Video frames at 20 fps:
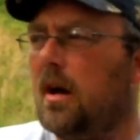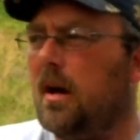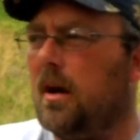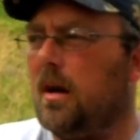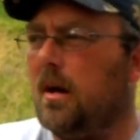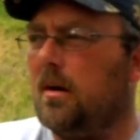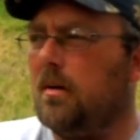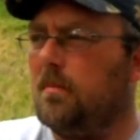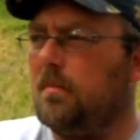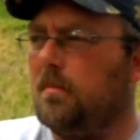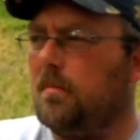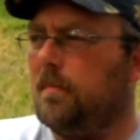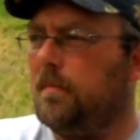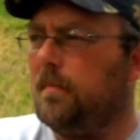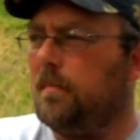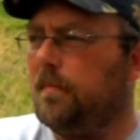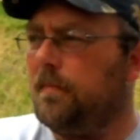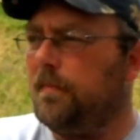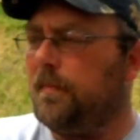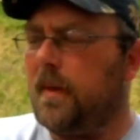
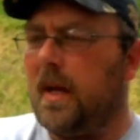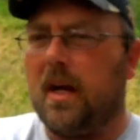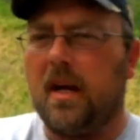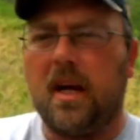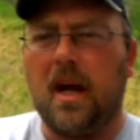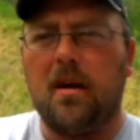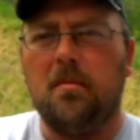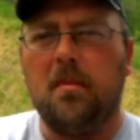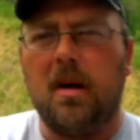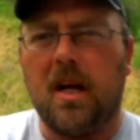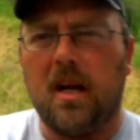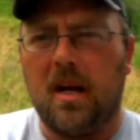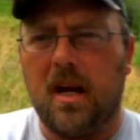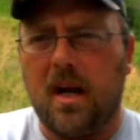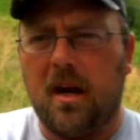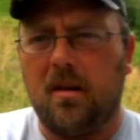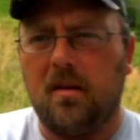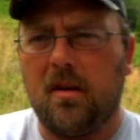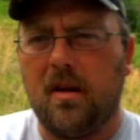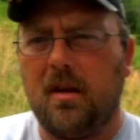It gave me an
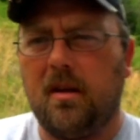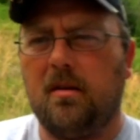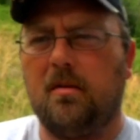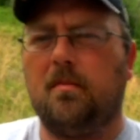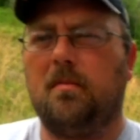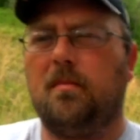outlet,